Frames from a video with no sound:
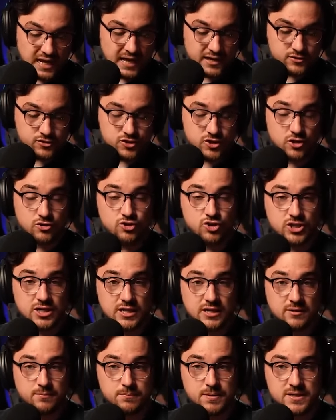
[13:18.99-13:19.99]
and so
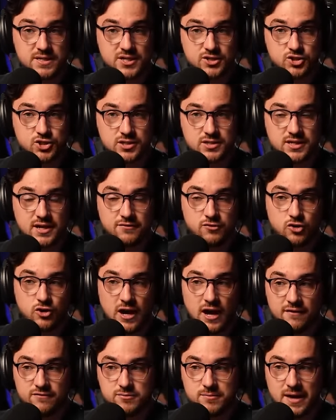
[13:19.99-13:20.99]
she petitioned to have
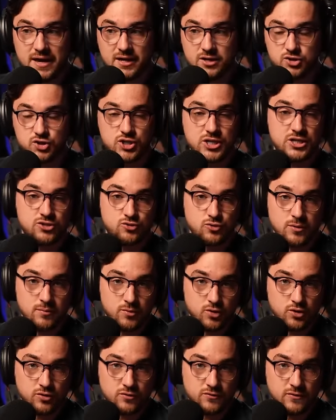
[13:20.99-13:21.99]
Kraft mac and cheese
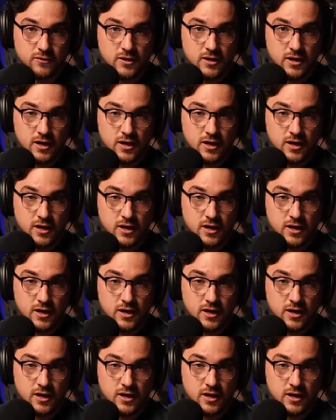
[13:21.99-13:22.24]
remove